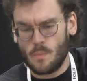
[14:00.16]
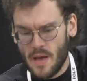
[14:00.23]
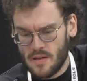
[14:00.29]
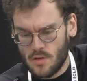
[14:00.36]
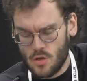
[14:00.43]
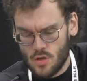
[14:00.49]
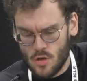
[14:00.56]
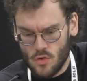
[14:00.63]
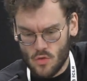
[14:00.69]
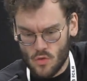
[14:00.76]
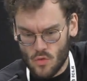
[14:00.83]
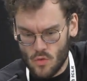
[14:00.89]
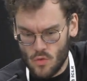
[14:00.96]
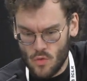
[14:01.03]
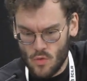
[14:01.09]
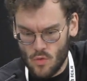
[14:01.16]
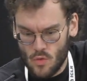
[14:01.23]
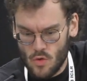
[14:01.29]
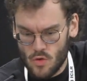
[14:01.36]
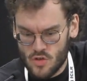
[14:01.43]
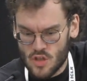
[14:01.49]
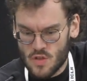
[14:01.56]
pay attention
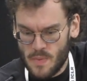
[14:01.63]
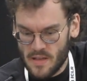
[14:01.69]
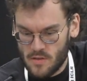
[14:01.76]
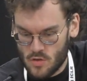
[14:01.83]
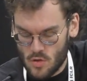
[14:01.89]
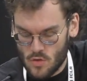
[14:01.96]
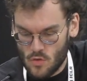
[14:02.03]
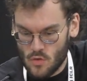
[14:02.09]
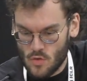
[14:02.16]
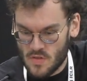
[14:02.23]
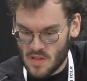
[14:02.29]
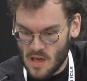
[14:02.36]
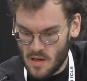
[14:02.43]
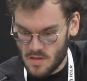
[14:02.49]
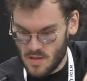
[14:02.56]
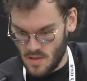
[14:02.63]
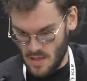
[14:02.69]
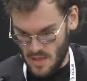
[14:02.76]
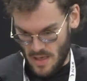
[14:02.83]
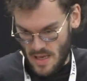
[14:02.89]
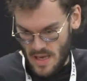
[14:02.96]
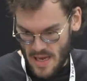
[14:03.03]
just pay attention to the stars,
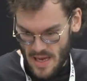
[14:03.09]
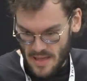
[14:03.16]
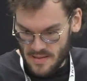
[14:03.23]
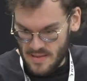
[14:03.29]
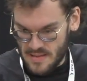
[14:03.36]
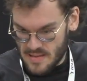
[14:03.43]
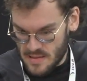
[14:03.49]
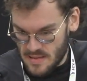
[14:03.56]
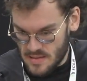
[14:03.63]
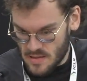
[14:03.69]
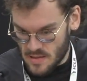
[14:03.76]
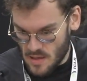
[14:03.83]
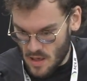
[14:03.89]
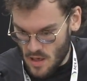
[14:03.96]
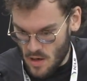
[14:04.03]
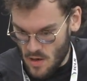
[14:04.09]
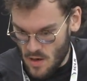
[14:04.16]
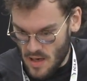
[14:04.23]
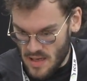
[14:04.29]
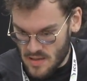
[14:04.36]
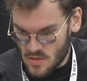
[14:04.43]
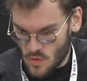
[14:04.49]
and this is
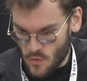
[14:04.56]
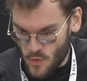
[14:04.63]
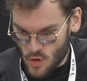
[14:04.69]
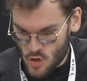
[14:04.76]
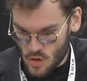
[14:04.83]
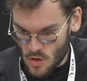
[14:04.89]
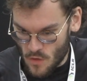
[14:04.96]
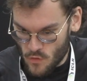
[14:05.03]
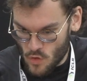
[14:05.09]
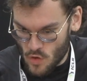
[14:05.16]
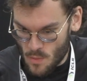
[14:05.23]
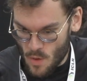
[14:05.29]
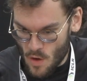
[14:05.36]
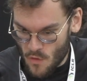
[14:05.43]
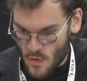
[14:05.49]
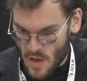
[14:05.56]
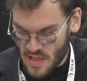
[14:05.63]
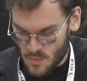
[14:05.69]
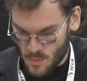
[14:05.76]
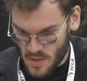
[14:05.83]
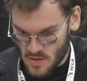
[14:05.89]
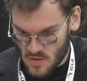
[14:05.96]
as a function of the number of
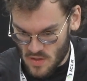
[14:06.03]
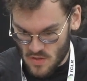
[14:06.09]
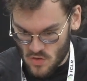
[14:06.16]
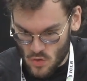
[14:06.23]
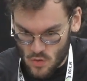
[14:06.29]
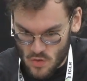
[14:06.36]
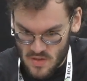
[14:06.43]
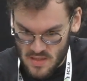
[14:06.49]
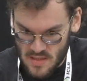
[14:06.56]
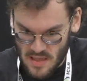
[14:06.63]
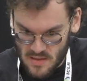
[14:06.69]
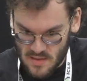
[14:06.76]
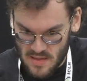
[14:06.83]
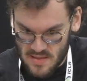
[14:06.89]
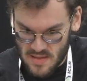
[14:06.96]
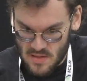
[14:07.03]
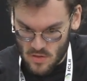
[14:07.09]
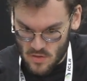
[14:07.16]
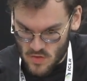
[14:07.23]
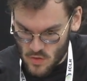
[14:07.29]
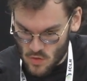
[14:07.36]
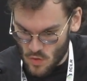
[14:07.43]
experts. And so you see that this is
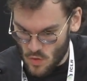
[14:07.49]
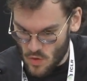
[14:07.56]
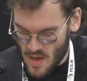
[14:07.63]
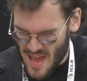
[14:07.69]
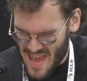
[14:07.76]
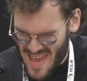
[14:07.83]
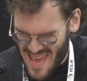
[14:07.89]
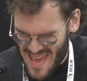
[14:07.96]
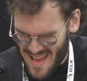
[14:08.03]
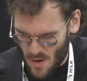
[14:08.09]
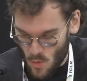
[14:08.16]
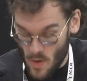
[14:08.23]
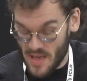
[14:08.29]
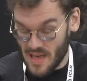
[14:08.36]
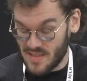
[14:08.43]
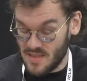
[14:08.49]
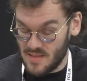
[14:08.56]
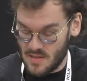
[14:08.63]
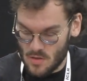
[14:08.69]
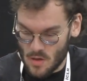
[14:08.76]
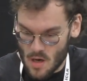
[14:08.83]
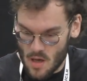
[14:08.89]
the
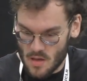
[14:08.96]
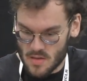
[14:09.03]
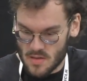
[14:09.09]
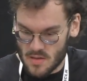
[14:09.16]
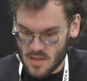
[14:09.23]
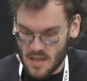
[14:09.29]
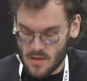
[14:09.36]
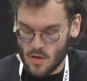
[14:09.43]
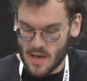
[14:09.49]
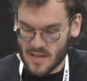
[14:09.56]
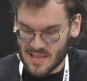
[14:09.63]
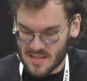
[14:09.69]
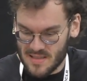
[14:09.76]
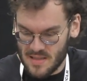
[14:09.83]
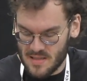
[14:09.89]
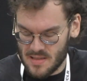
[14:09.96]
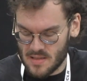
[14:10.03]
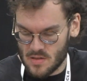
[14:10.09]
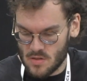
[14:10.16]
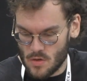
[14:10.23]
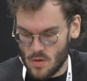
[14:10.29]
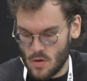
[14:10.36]
y-axis is the loss, and the x-axis
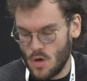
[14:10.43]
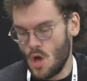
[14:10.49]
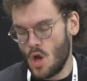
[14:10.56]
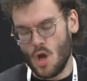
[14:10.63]
is the